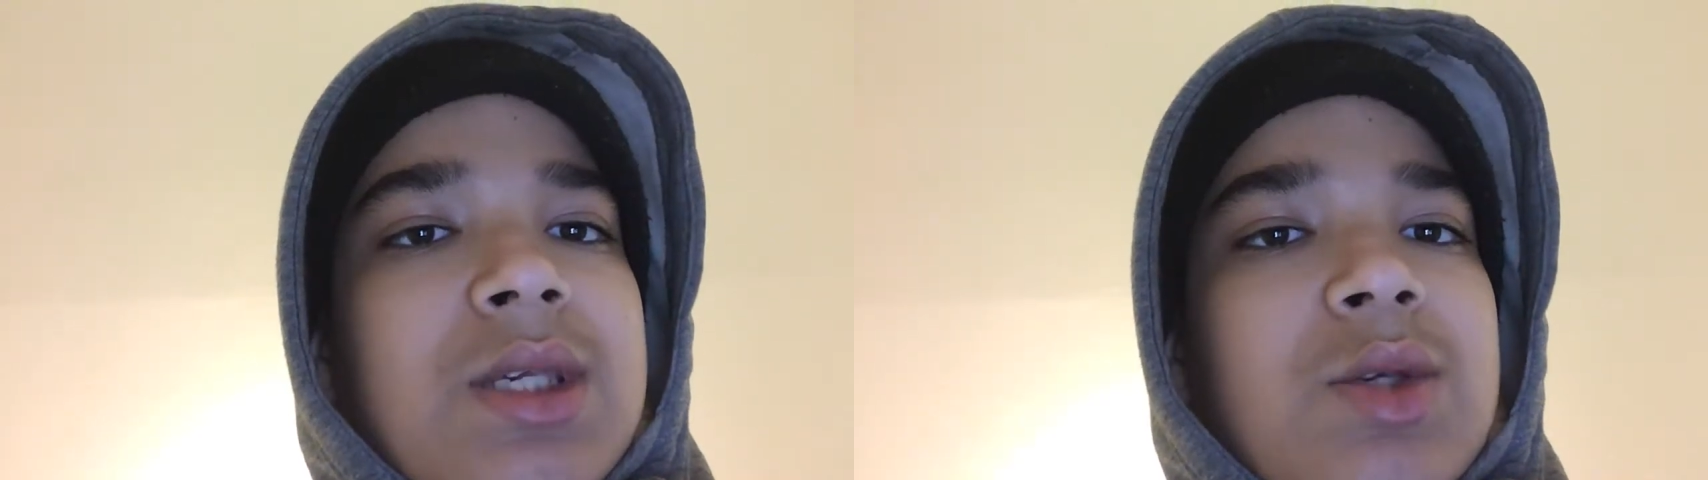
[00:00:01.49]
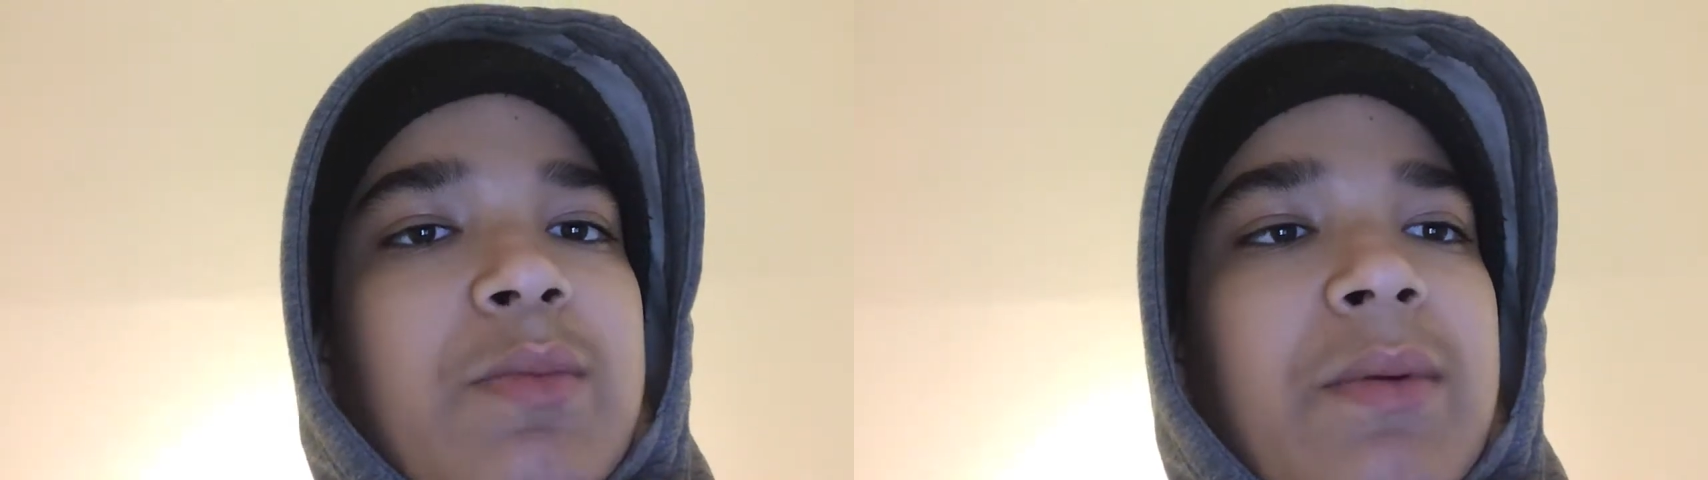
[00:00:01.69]

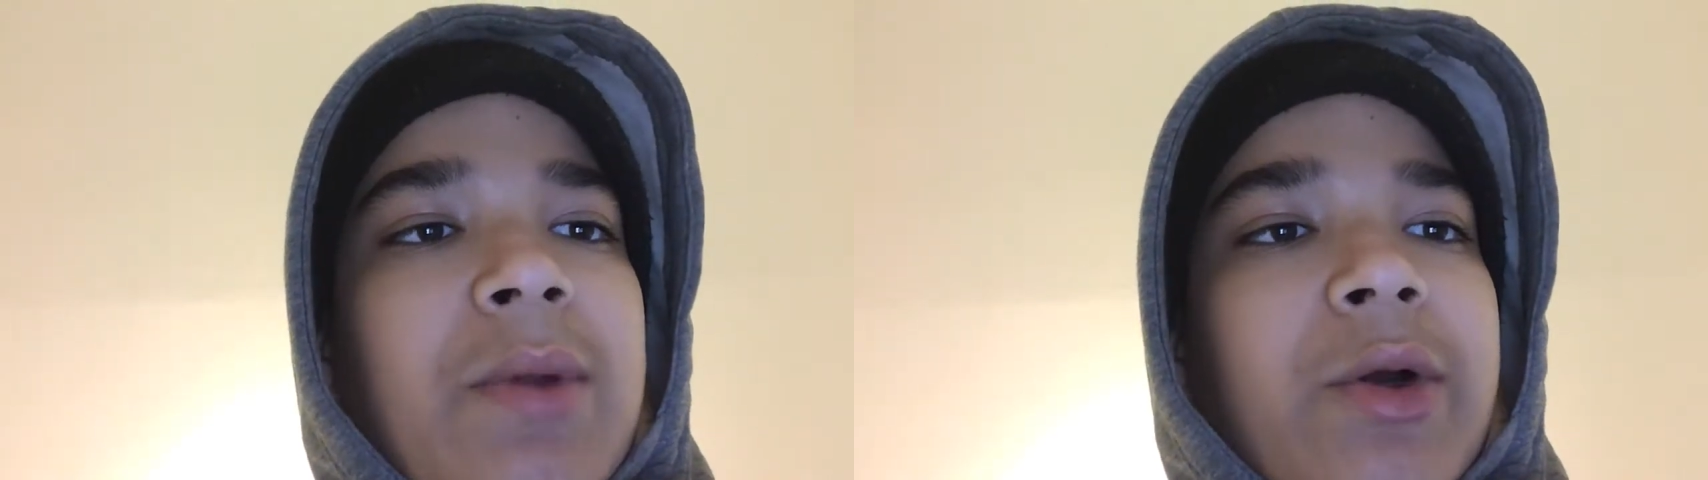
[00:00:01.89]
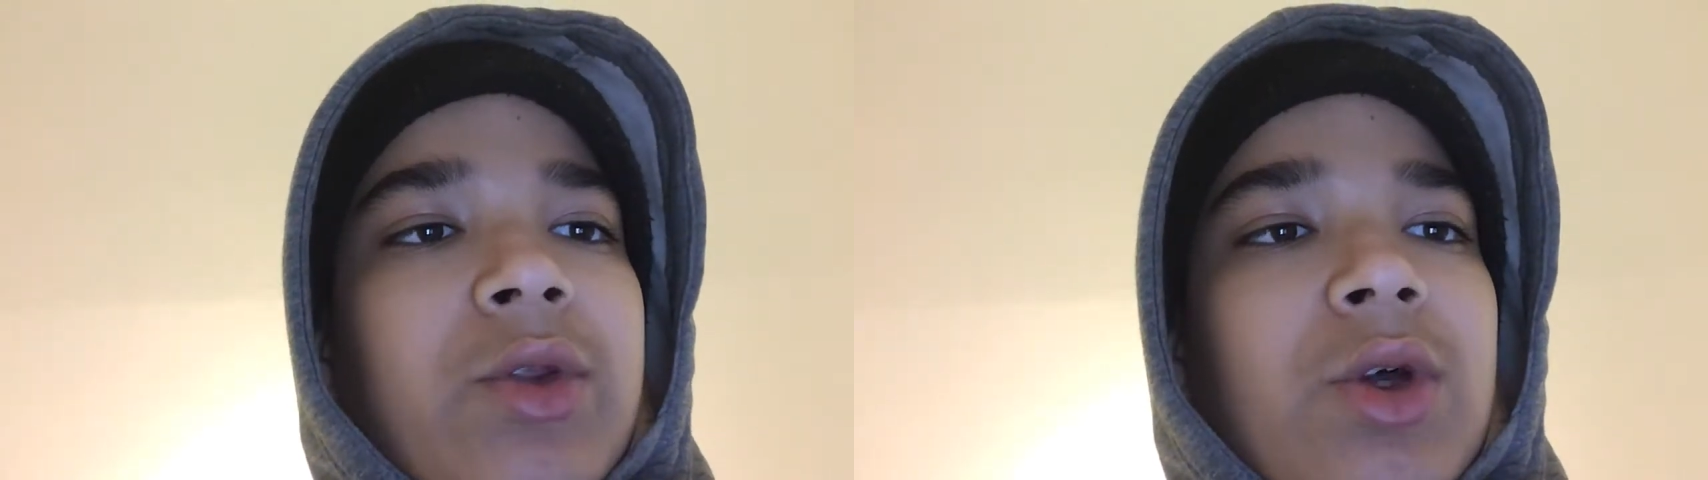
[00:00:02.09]
Super
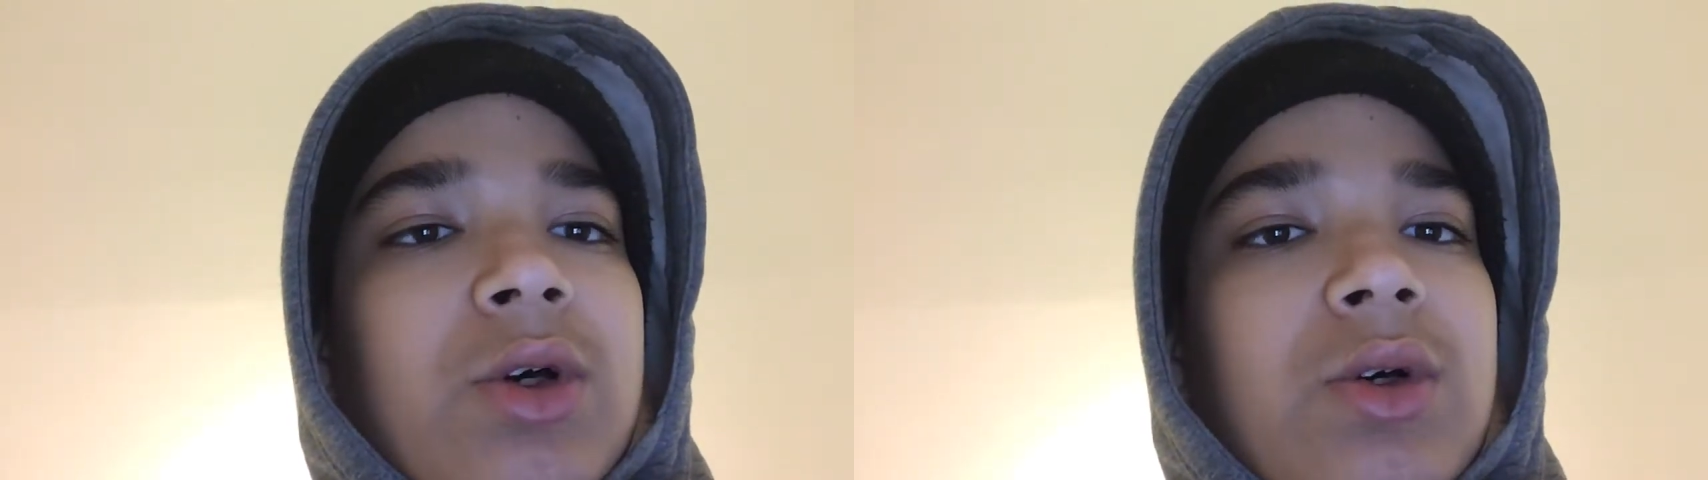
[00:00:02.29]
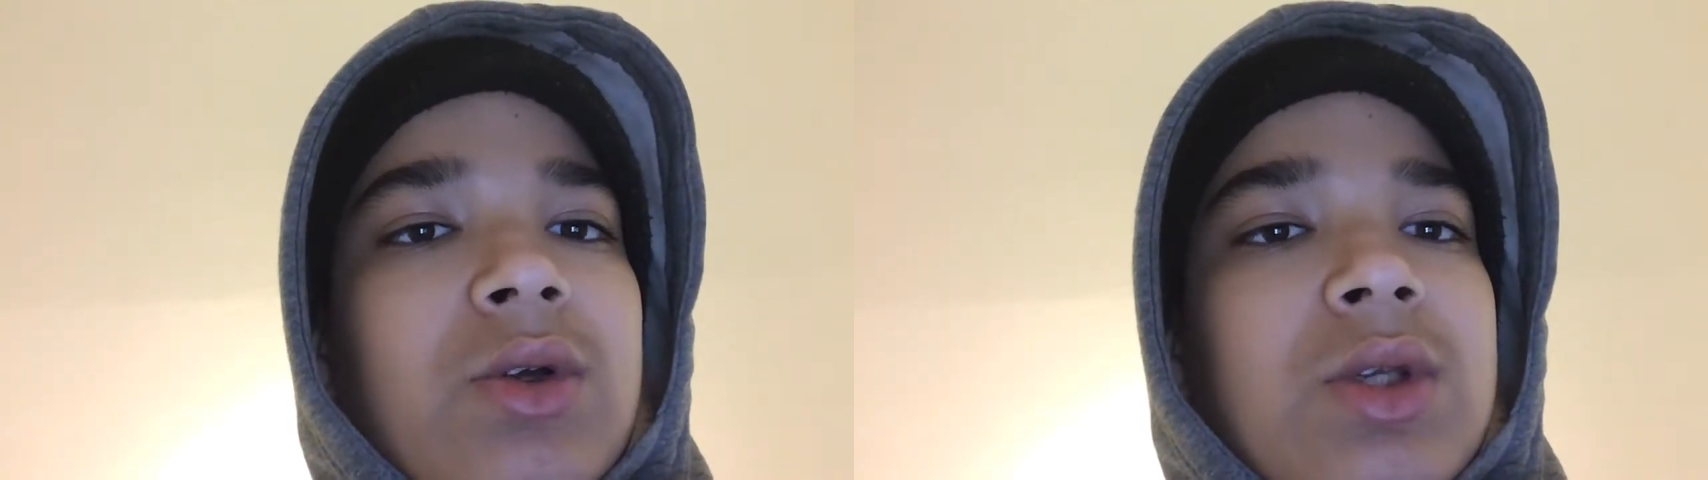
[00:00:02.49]
Mario
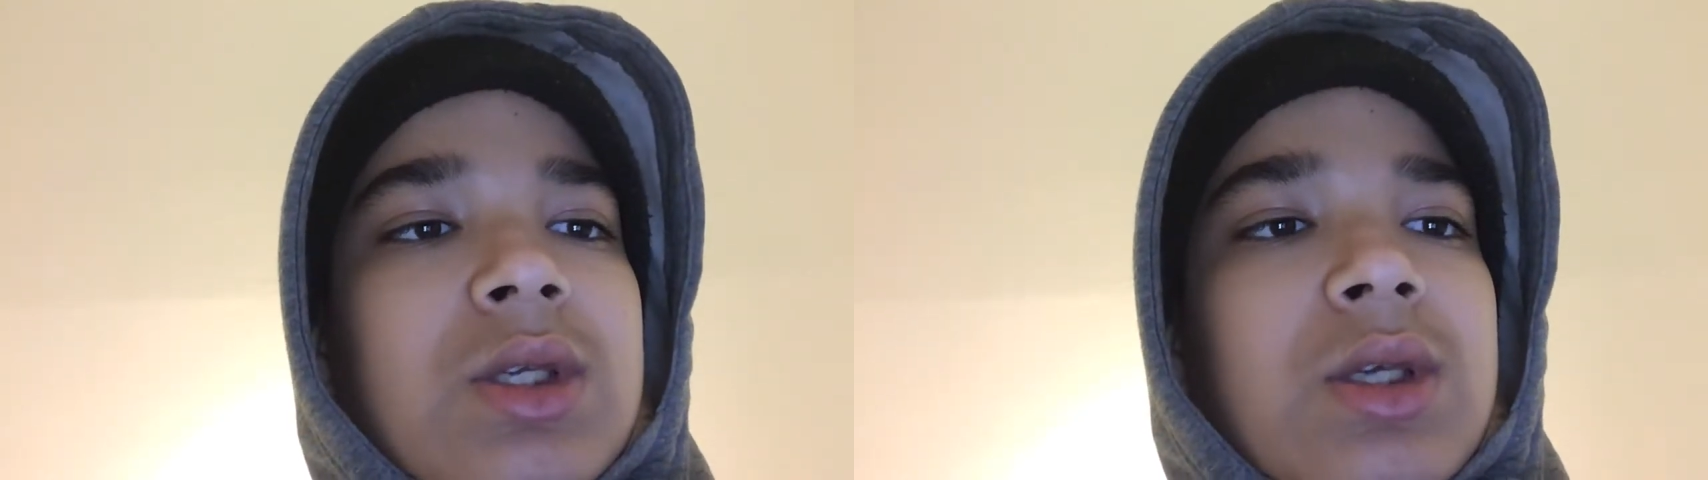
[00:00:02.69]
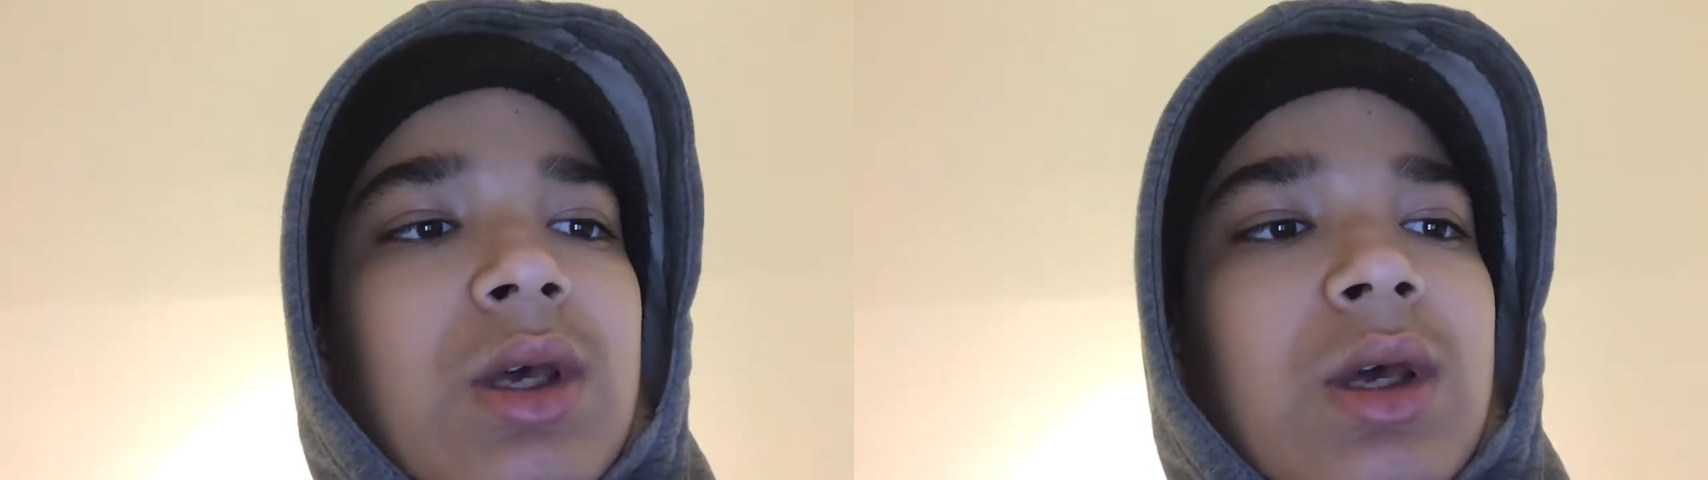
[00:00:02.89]

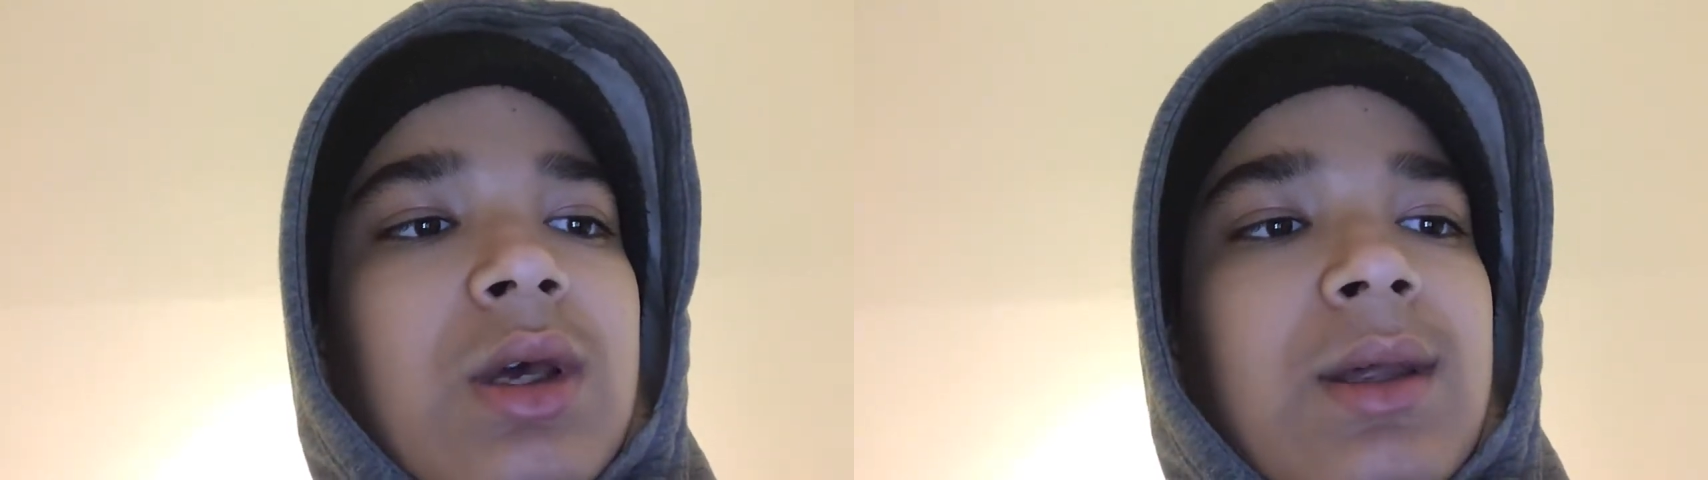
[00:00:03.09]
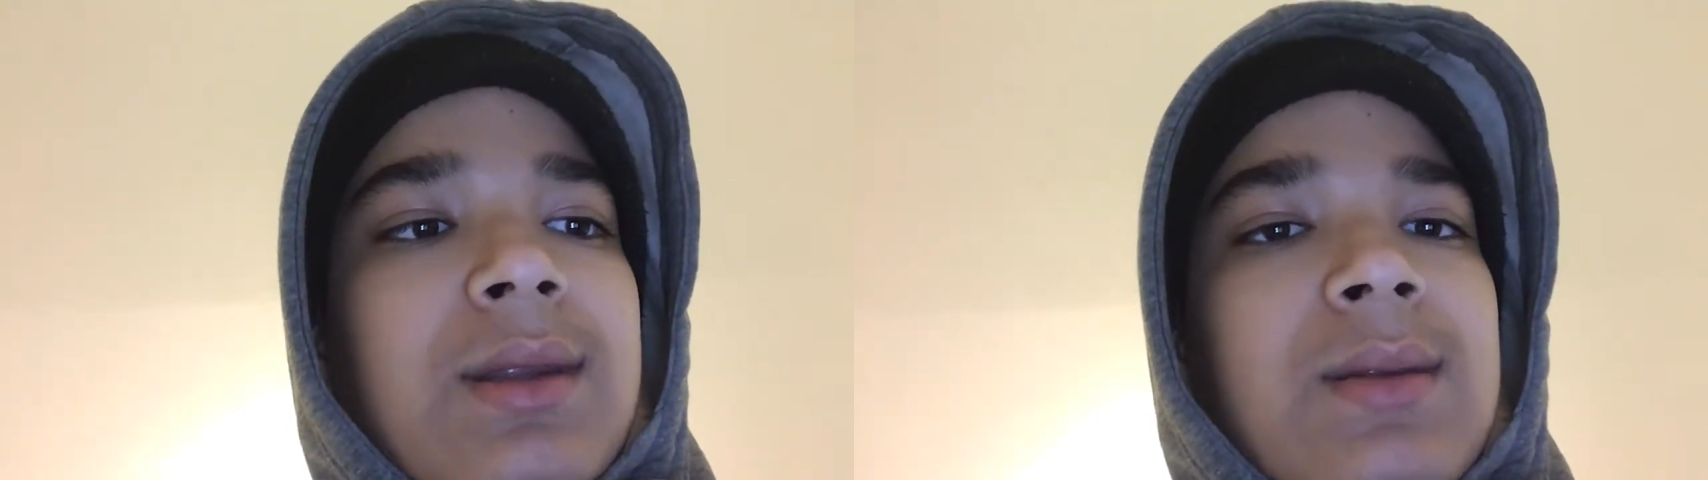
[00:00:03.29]
Knuckles,
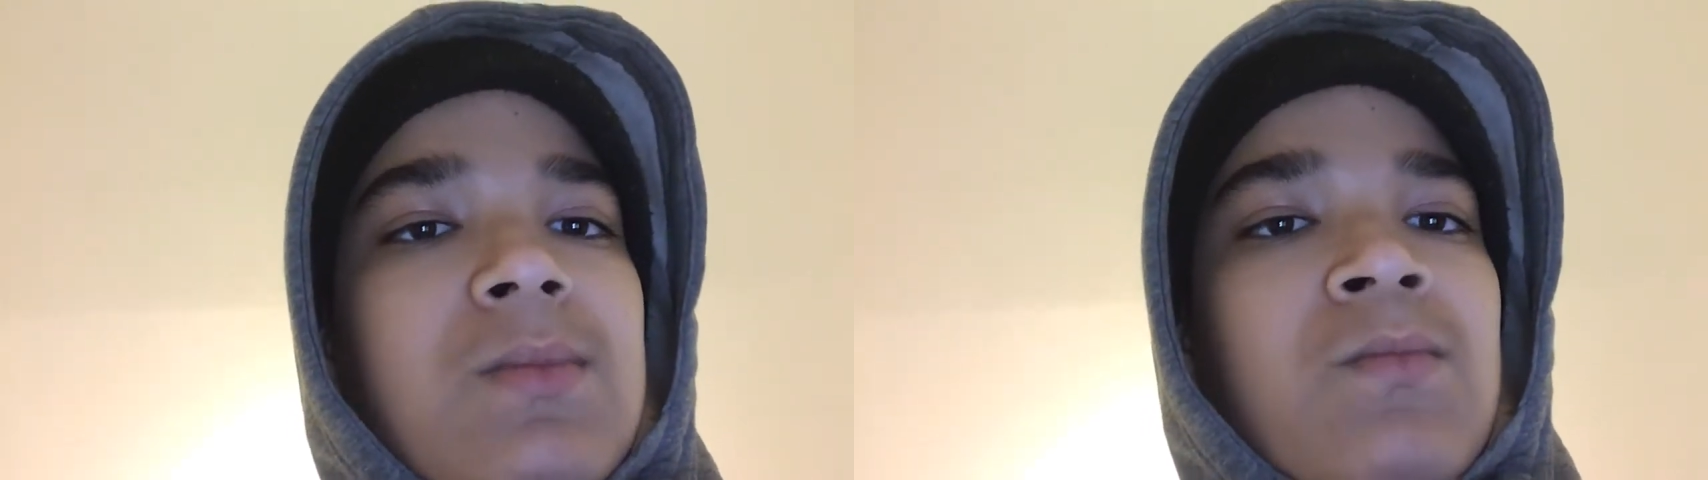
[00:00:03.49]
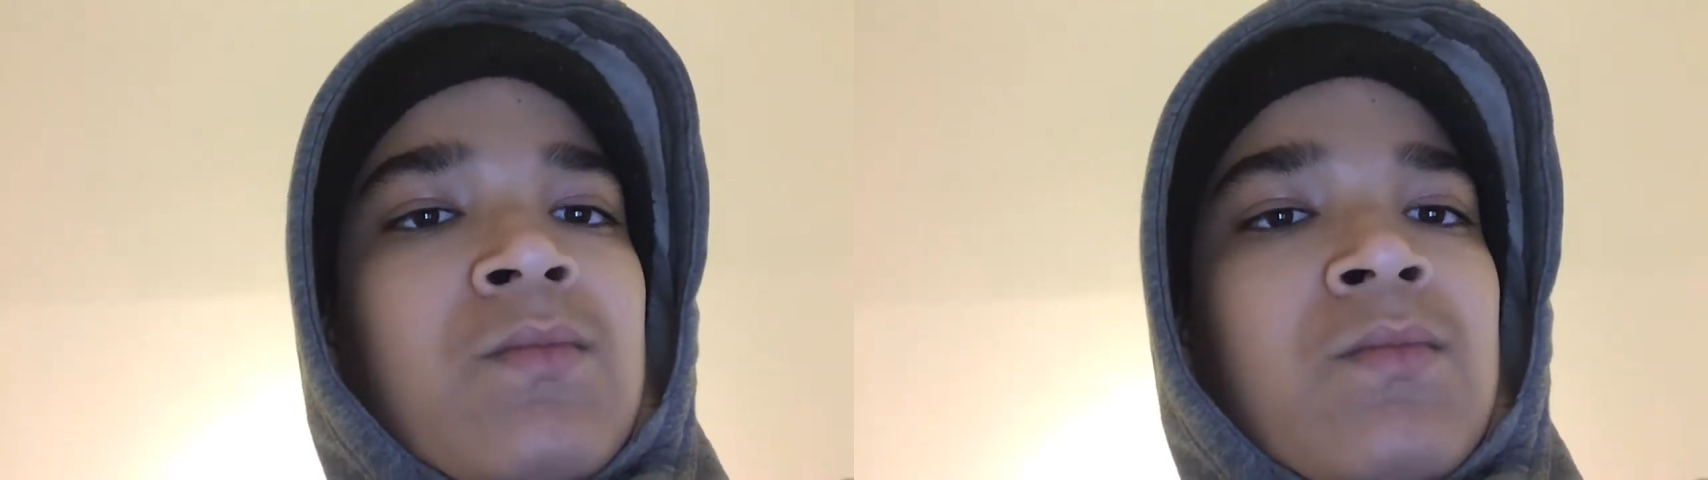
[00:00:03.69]
and